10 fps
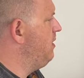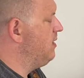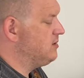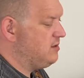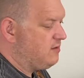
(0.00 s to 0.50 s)

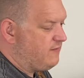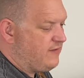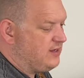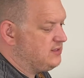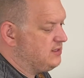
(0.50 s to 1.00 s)
It's not the
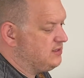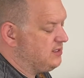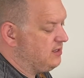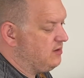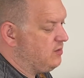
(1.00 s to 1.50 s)
fastest thing
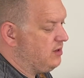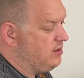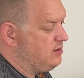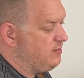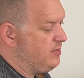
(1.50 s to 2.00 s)
in the world,
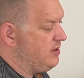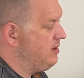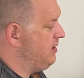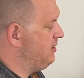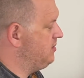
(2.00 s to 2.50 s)
but
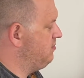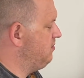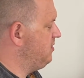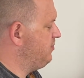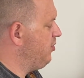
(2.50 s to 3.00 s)

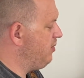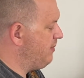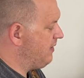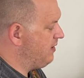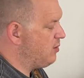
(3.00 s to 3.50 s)
it's probably
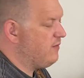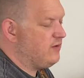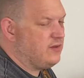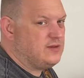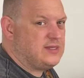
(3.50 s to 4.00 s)
about the
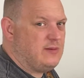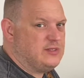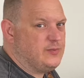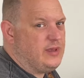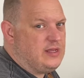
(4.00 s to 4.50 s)
equivalent, same
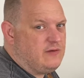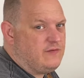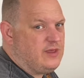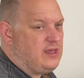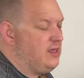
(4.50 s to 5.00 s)
speed of
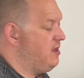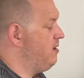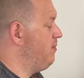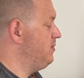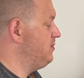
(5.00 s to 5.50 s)
the
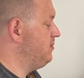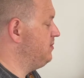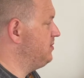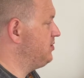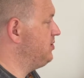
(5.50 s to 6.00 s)

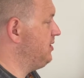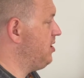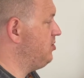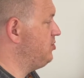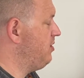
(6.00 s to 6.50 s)
SCSI
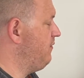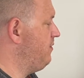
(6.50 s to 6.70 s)
hard drive.